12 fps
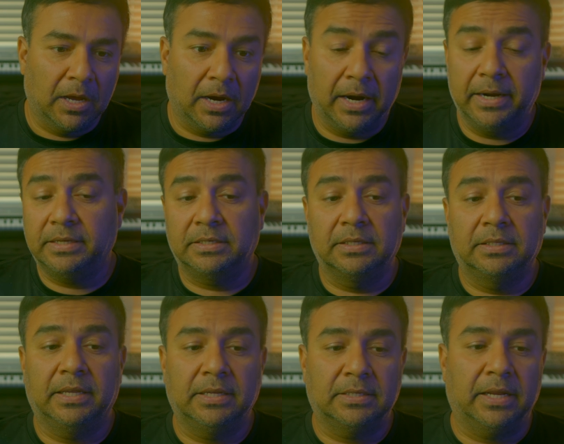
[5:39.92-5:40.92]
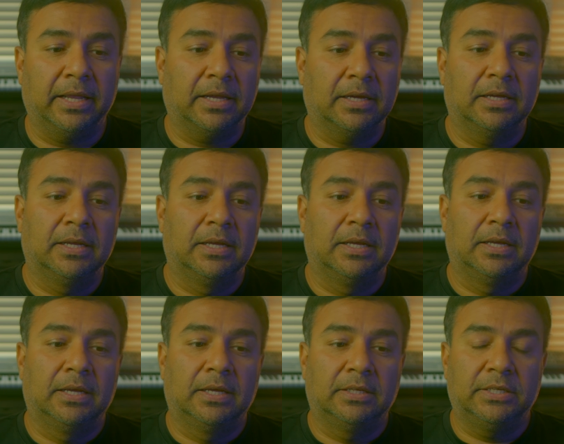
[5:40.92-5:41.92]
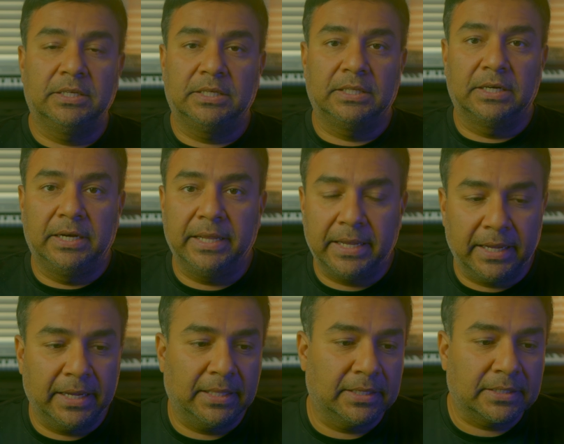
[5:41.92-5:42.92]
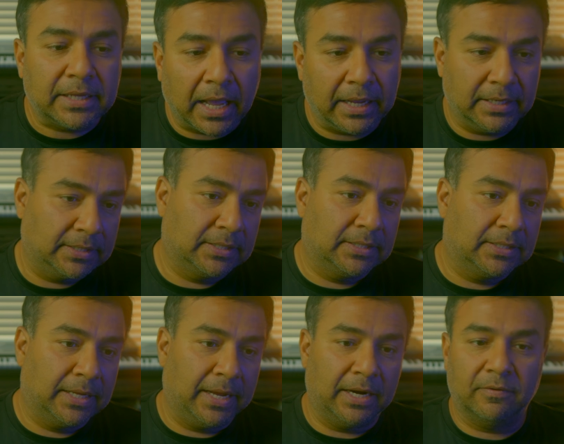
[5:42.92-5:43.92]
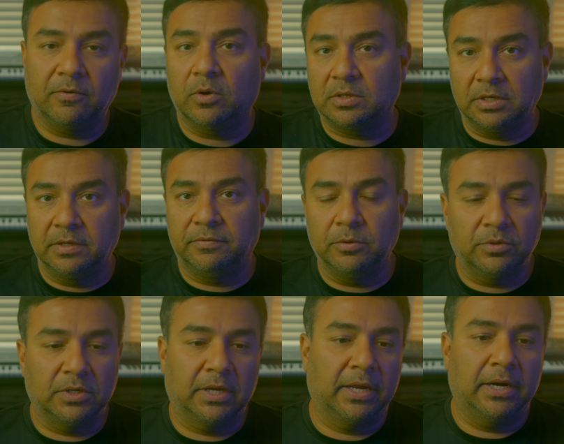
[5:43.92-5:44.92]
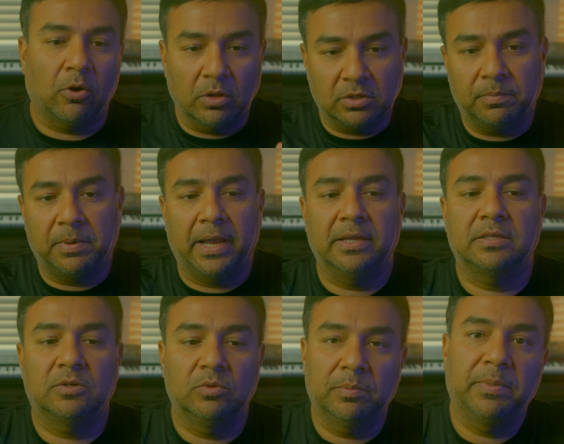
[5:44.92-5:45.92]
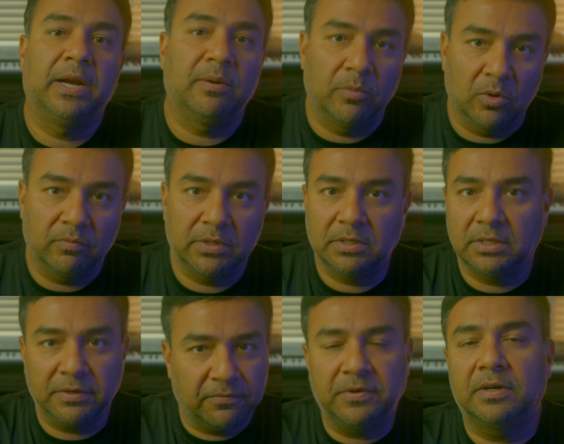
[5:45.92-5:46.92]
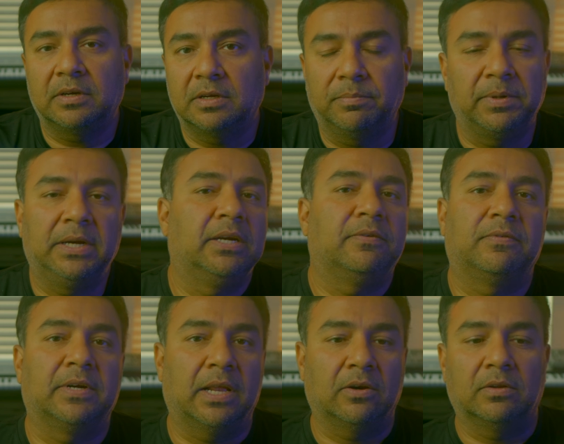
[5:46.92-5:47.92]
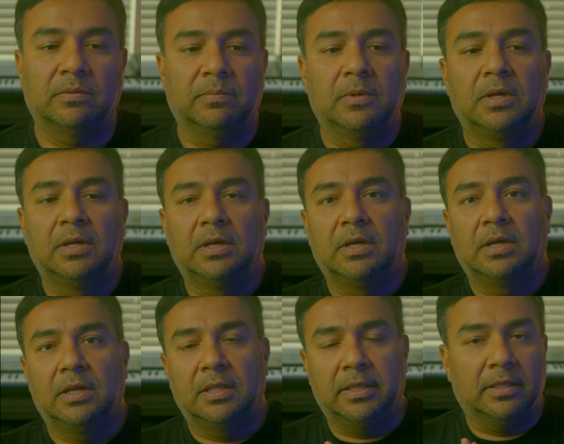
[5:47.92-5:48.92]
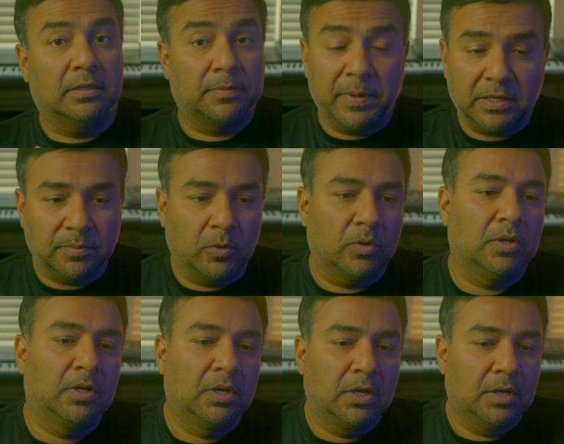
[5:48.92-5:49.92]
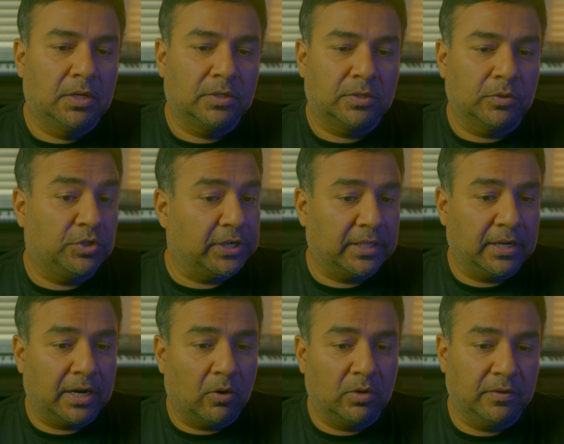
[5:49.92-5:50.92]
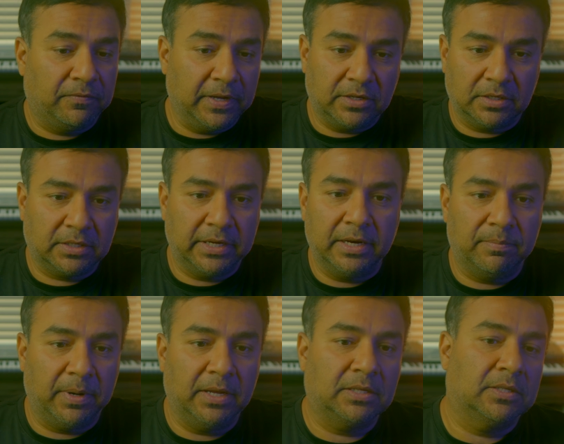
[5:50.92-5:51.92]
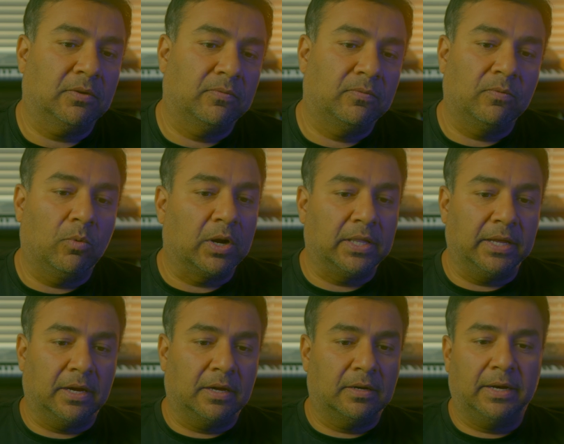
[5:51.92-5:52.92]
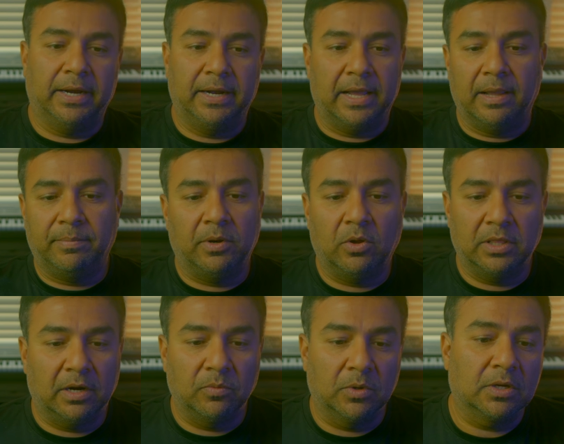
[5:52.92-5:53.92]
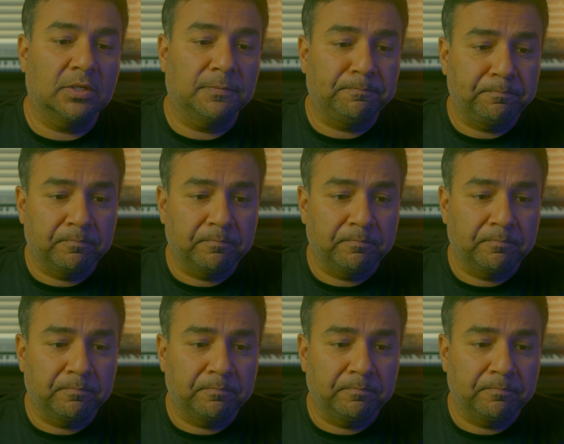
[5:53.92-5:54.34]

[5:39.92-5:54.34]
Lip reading: additional things like changing the decay and the size, and of course diffusion again. It also applies to the plate mode, which is different, completely different algorithm than the space mode. So you check that out. The features stay in place of what they are, like damp and all that works.